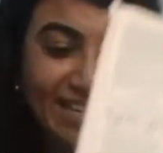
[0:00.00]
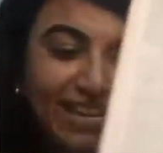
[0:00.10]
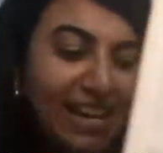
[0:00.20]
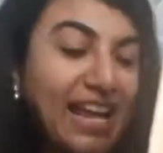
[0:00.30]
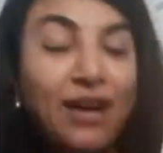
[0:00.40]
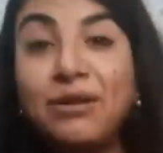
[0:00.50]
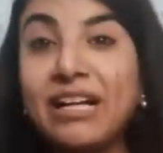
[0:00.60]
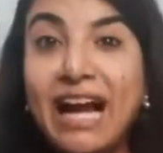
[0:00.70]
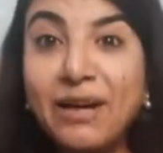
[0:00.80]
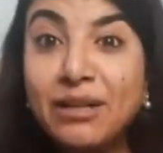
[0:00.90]
And
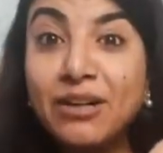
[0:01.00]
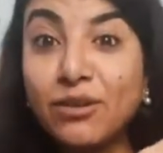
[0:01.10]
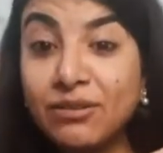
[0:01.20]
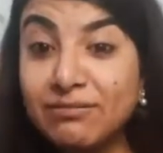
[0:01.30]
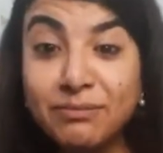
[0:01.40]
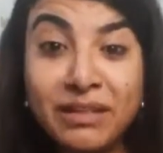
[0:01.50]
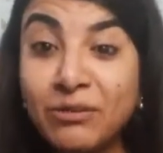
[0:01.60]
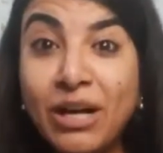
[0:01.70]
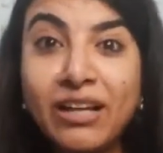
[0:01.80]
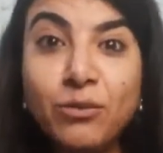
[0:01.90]
I will
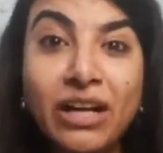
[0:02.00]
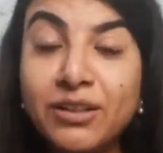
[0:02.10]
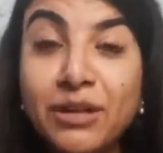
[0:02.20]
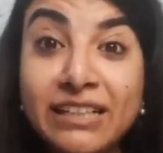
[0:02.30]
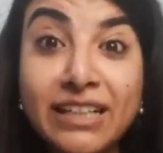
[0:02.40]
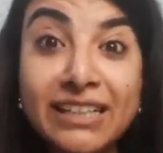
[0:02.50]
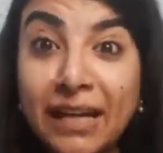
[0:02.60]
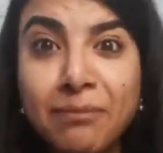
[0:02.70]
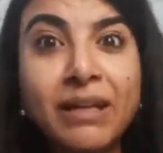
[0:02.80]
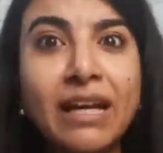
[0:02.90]
meanwhile, while you guys are
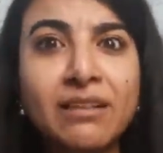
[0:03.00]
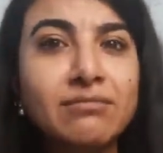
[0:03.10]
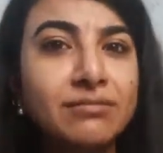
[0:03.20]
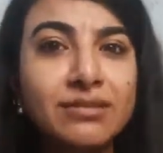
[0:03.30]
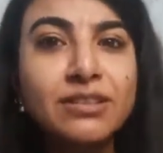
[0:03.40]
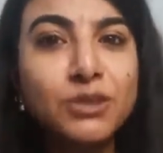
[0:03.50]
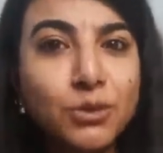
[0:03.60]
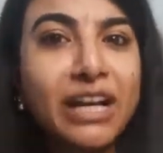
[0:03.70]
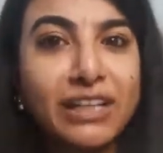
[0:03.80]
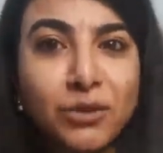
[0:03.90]
typing, and
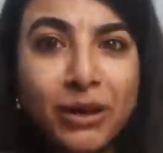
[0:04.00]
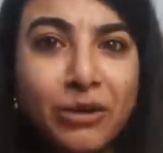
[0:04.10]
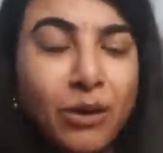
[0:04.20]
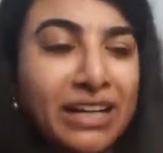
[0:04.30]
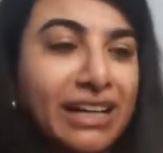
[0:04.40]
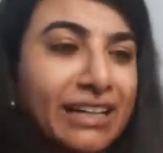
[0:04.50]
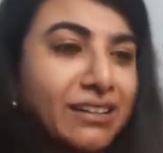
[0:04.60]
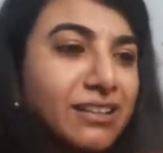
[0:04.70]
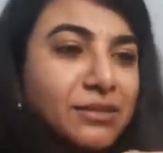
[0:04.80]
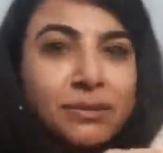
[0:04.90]
do write quick
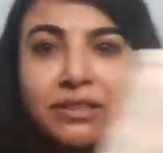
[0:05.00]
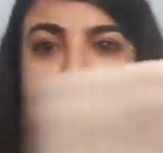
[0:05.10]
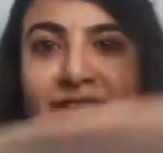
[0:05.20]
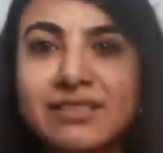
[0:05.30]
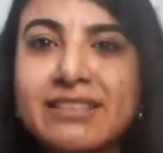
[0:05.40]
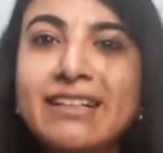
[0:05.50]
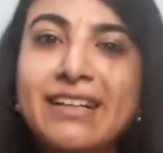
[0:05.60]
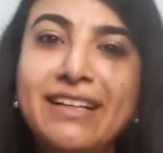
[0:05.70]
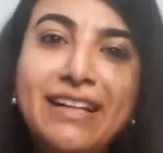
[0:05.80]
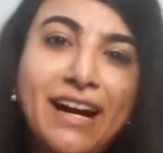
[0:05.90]
one-liners, because
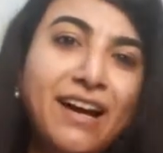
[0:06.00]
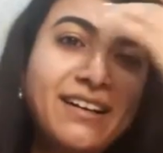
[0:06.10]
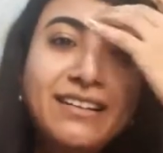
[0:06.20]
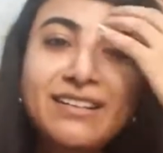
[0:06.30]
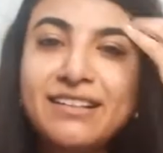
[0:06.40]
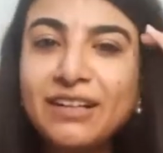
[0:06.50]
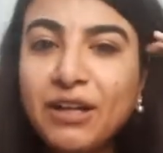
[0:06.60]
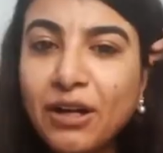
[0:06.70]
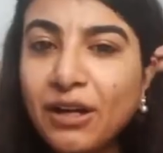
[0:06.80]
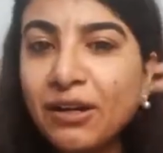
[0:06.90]
we're
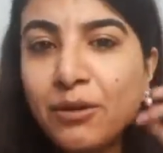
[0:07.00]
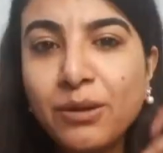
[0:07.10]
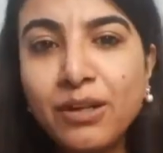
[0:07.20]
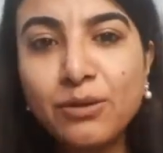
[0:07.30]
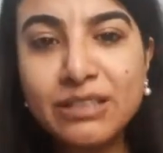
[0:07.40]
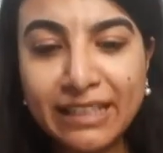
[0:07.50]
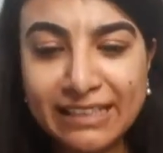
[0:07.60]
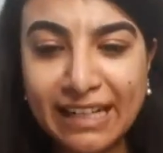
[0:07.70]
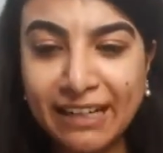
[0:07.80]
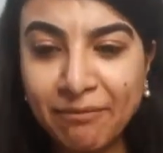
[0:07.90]
losing
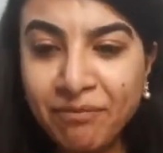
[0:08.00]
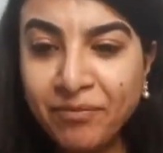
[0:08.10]
time.